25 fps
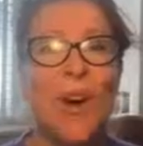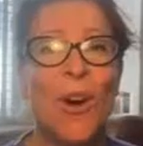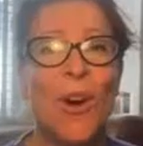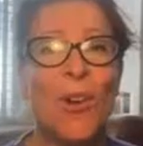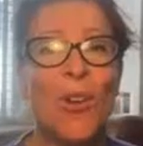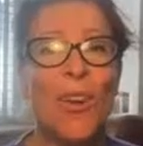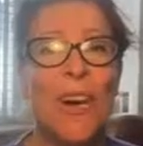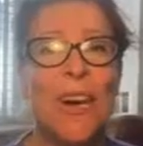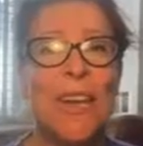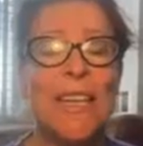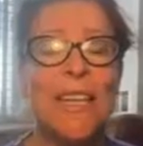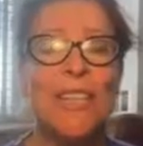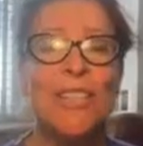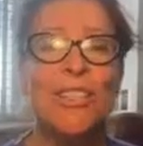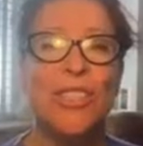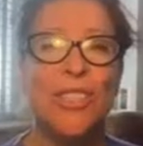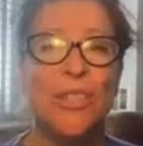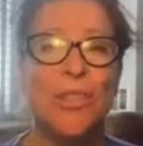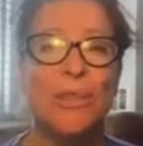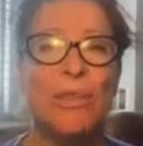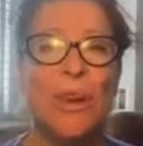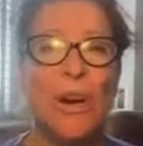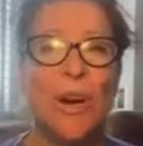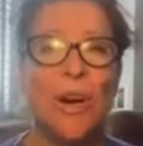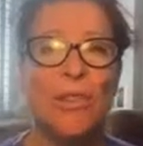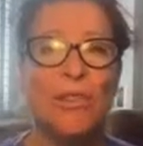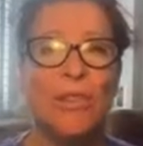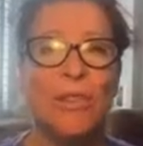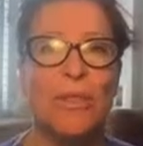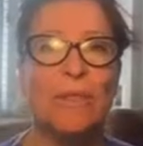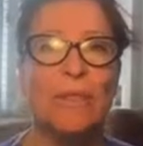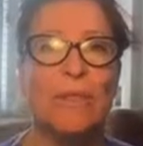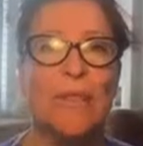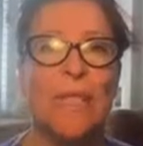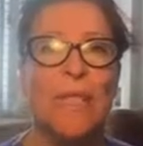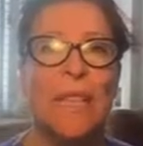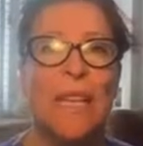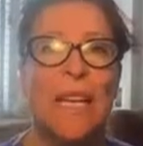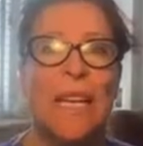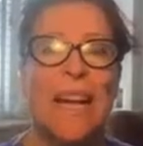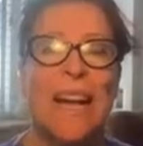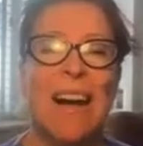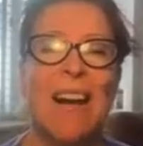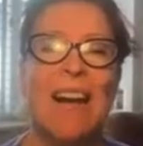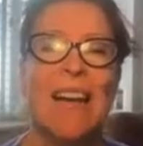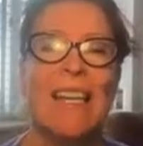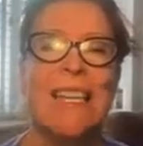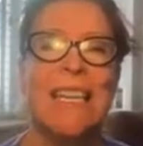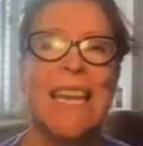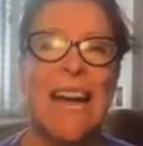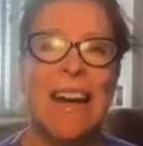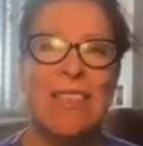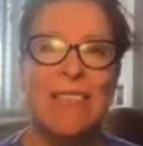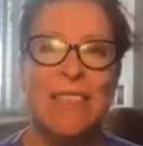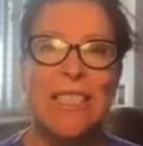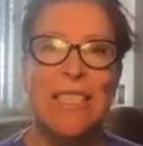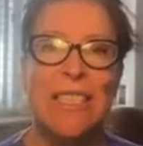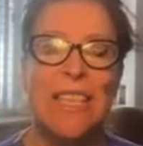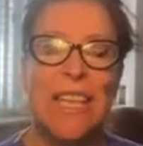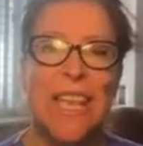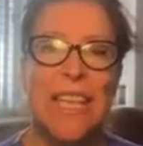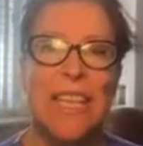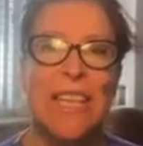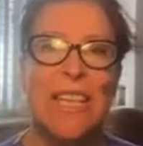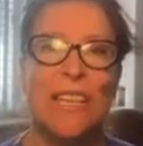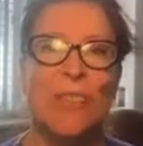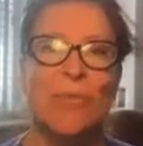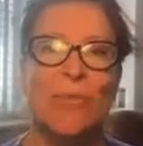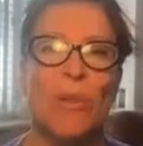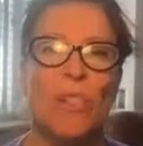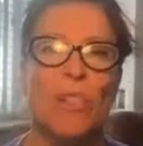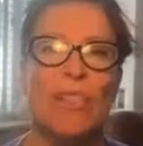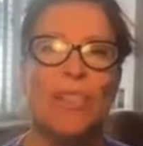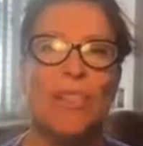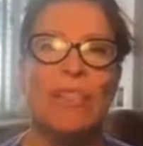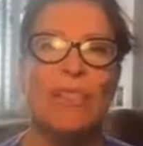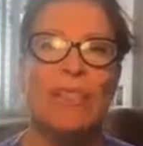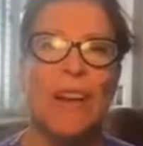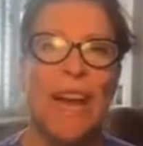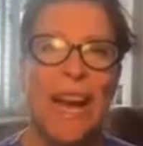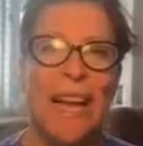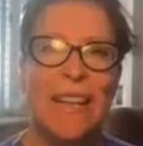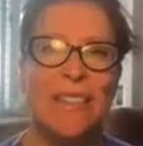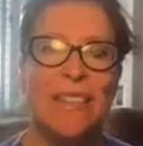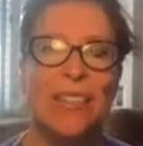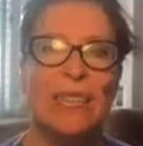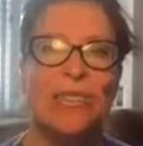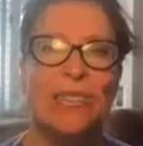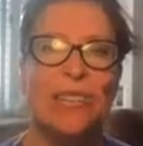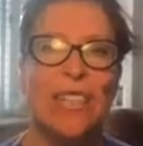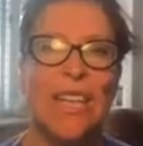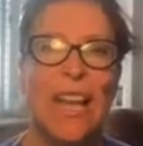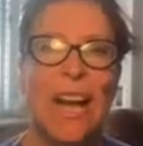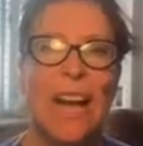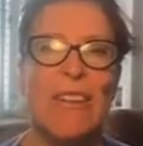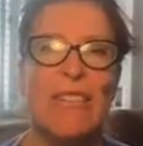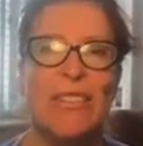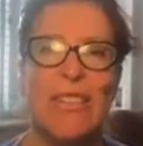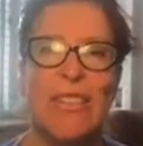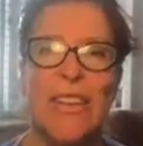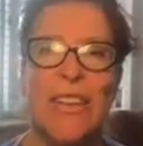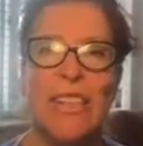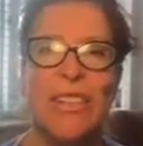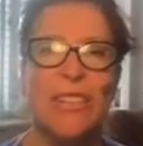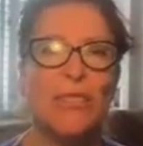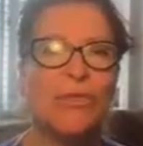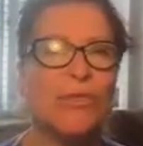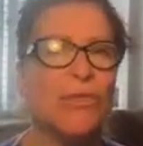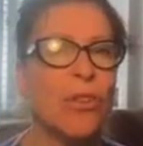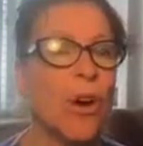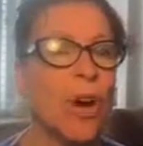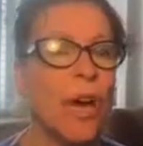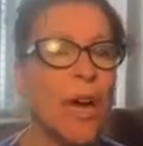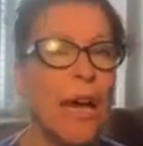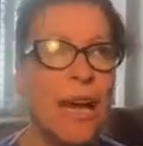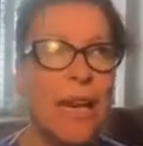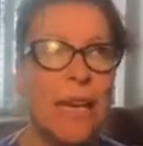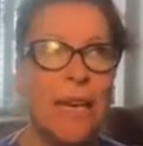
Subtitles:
all right, to the bathroom. I guarantee you, once you've had your shower, unless you've got